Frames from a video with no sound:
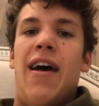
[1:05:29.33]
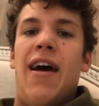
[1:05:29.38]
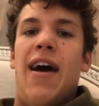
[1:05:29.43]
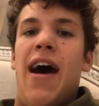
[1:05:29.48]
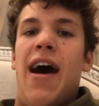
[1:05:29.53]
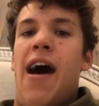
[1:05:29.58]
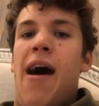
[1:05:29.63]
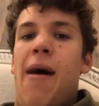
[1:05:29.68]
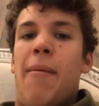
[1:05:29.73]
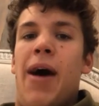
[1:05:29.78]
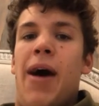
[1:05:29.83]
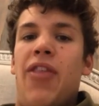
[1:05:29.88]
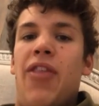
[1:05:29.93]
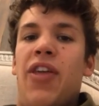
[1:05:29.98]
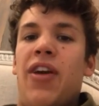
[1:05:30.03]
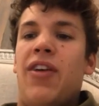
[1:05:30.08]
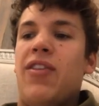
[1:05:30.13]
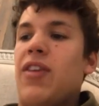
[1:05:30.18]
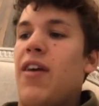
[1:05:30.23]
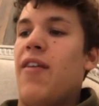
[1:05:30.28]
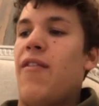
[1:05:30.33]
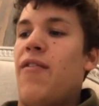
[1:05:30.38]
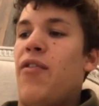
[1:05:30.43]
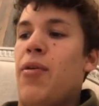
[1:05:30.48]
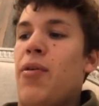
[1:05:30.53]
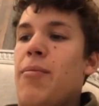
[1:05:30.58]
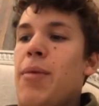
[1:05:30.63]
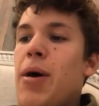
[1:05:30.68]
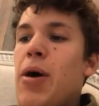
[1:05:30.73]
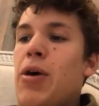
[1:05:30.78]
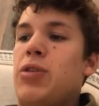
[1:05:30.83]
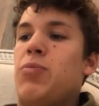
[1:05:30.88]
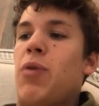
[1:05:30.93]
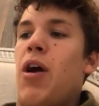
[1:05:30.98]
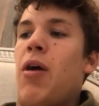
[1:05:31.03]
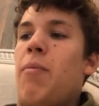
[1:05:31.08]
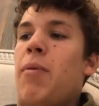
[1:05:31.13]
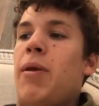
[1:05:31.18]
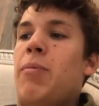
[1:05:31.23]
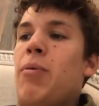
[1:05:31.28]
um, I think that for the most
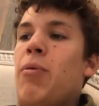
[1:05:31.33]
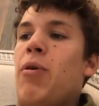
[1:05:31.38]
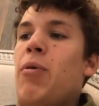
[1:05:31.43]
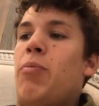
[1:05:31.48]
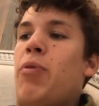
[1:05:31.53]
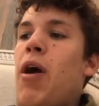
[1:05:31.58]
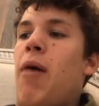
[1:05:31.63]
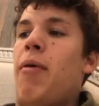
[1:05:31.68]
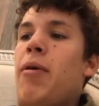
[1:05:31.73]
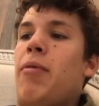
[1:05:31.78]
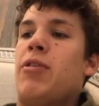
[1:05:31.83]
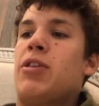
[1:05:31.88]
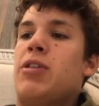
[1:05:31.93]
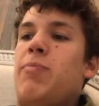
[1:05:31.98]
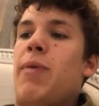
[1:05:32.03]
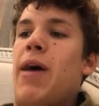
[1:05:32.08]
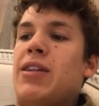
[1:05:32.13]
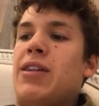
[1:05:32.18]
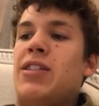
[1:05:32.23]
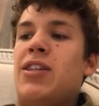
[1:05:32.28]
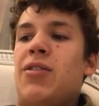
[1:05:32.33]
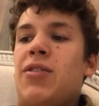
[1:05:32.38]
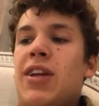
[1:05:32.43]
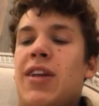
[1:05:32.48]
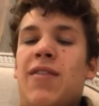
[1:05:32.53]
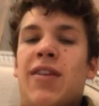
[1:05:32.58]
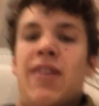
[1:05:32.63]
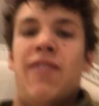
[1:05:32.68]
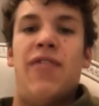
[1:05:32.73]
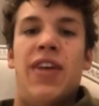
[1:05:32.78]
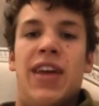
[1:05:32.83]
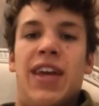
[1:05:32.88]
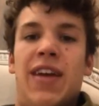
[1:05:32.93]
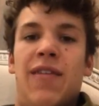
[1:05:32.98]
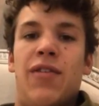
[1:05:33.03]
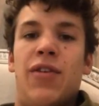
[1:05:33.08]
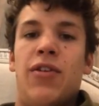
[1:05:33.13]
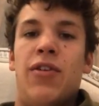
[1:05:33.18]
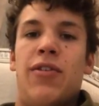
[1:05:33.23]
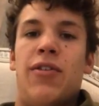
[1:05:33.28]
part people will probably respect you, and even if they
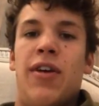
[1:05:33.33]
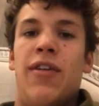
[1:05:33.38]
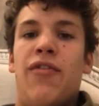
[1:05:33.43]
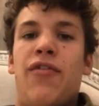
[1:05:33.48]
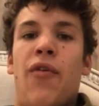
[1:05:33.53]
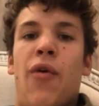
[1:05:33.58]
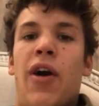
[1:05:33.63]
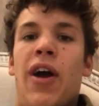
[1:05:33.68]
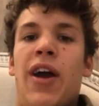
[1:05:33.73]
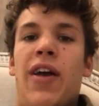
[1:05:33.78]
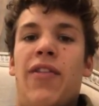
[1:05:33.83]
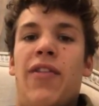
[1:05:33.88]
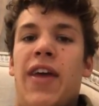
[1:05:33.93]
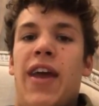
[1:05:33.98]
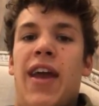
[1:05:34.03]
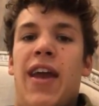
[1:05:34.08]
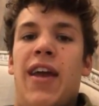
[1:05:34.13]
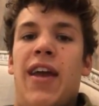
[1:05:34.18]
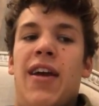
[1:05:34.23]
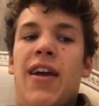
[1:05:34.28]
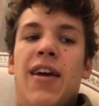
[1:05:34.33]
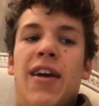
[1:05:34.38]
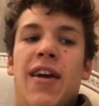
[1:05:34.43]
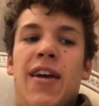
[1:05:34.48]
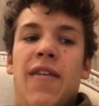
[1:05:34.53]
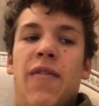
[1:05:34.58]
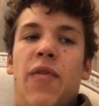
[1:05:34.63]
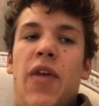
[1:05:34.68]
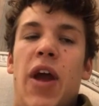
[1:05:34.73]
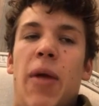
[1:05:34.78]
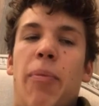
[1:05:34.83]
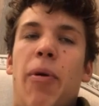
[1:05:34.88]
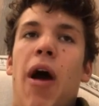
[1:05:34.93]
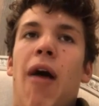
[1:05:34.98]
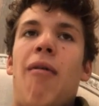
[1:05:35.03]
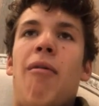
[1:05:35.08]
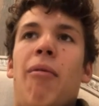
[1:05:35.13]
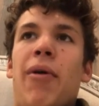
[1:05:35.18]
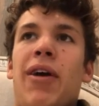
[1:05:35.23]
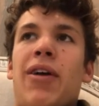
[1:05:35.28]
give you grief for it, they they're
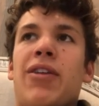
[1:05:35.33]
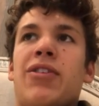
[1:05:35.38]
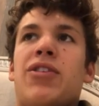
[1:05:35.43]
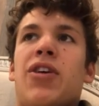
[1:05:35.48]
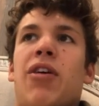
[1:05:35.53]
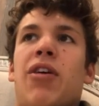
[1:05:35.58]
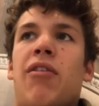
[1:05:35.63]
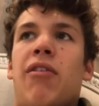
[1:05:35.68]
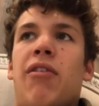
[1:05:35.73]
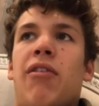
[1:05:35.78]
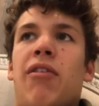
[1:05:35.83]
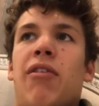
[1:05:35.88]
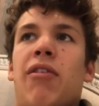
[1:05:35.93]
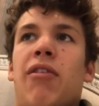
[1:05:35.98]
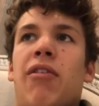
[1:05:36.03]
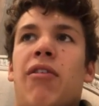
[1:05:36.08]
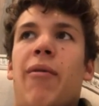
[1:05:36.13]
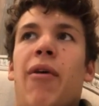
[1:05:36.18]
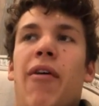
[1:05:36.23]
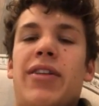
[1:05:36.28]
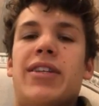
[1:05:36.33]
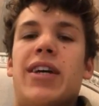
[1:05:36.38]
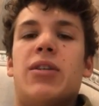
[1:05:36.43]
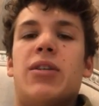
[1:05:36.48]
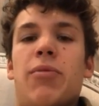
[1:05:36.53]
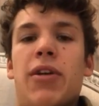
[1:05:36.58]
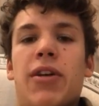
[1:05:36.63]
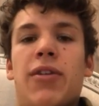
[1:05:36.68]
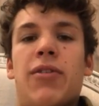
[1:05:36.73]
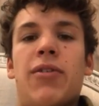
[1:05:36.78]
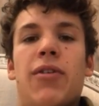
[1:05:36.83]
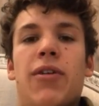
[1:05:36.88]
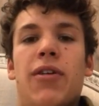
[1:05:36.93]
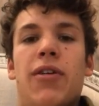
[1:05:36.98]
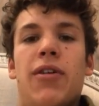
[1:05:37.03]
probably internally like, well, that's actually pretty cool.